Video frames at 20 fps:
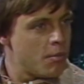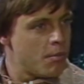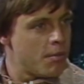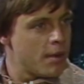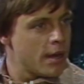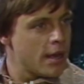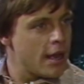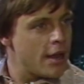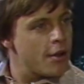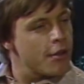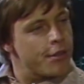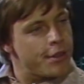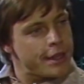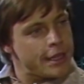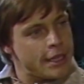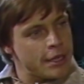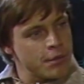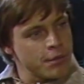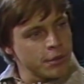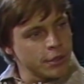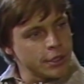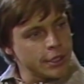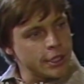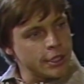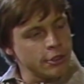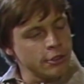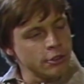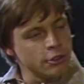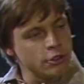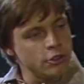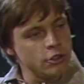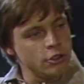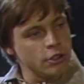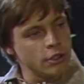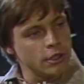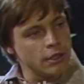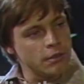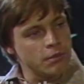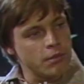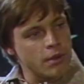But I don't think he really
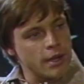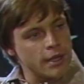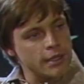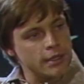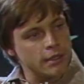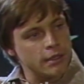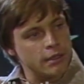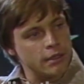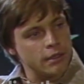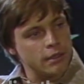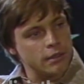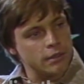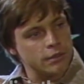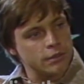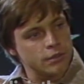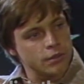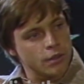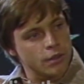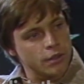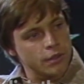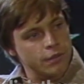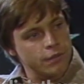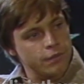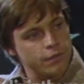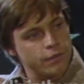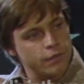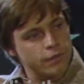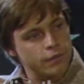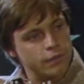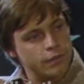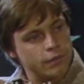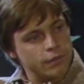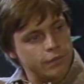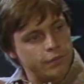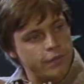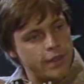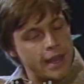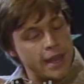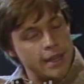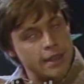understood what sort of
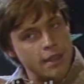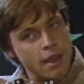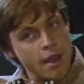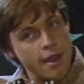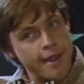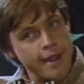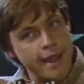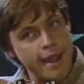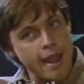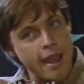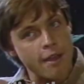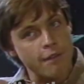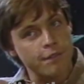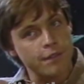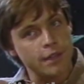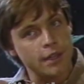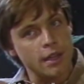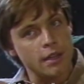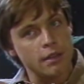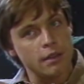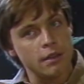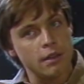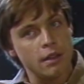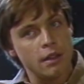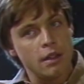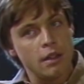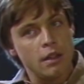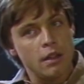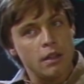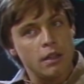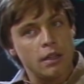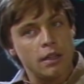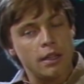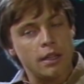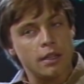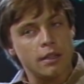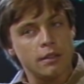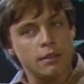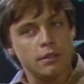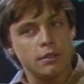faith I have in
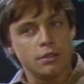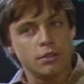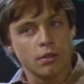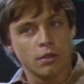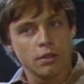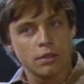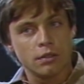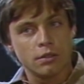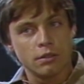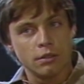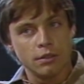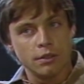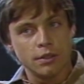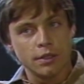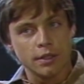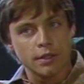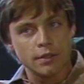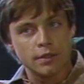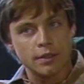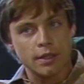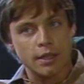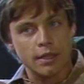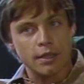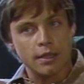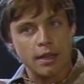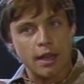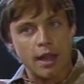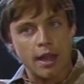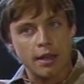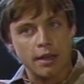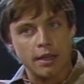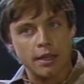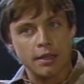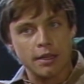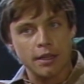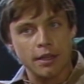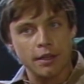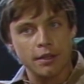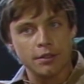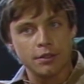in George Lucas and, and
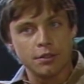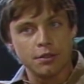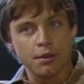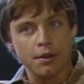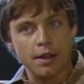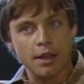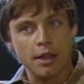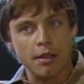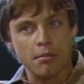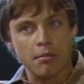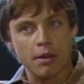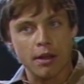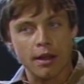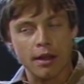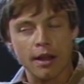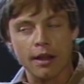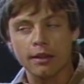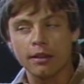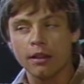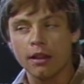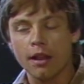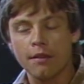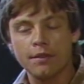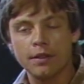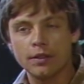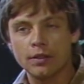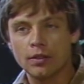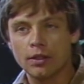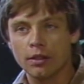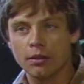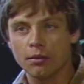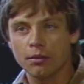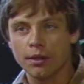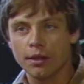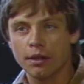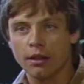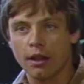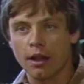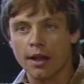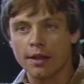in his dream. And I'd love to see it
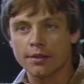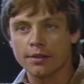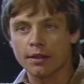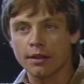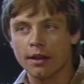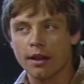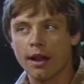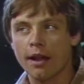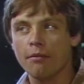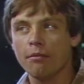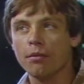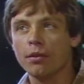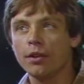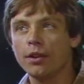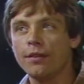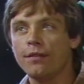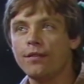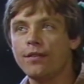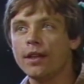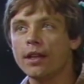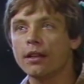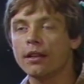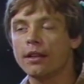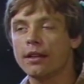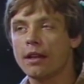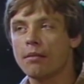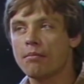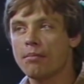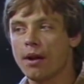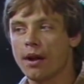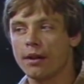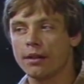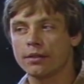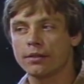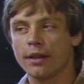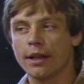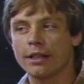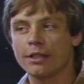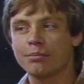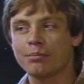realized. And I really feel in Empire
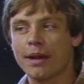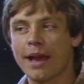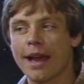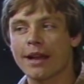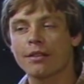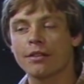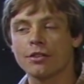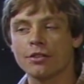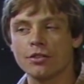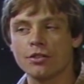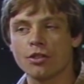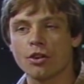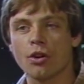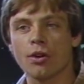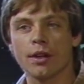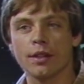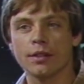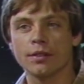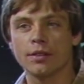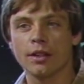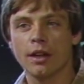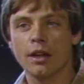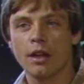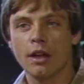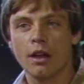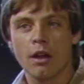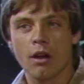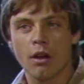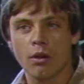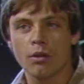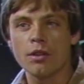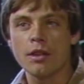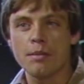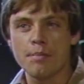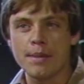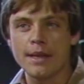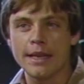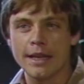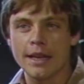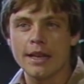Strikes Back the story is only
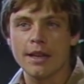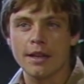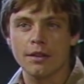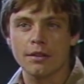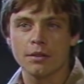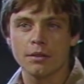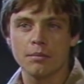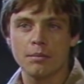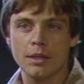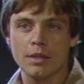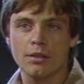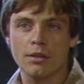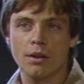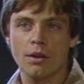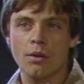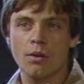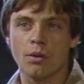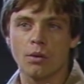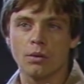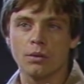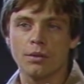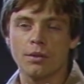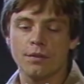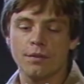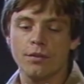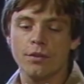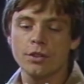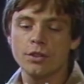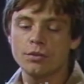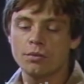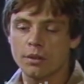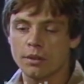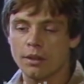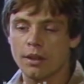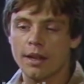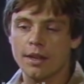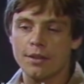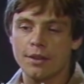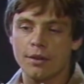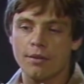beginning to be told. The first one
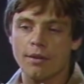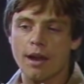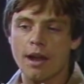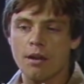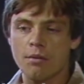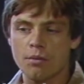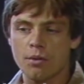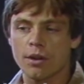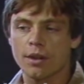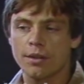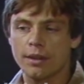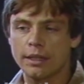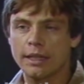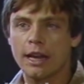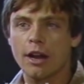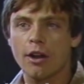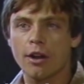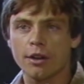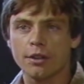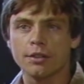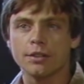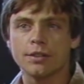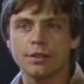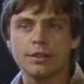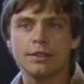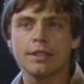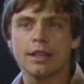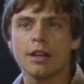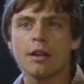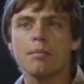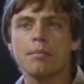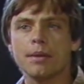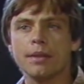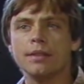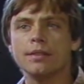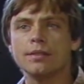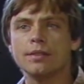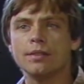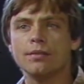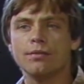laid the groundwork and the characters and set up
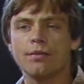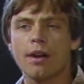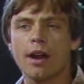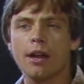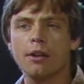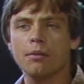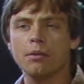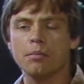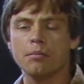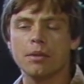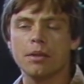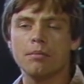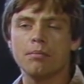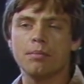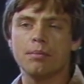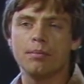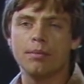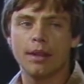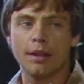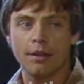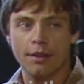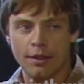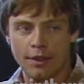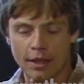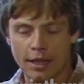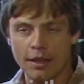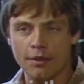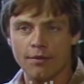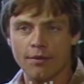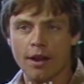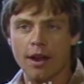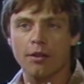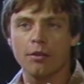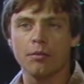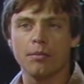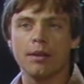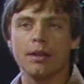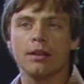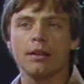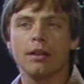his environment, the, the
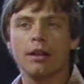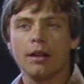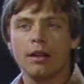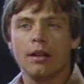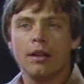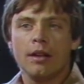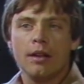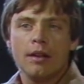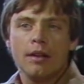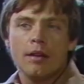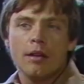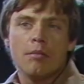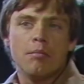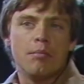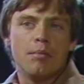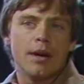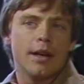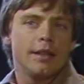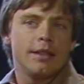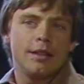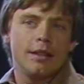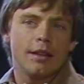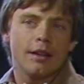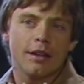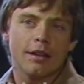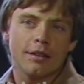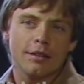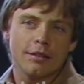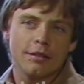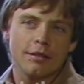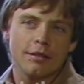environment. But uh,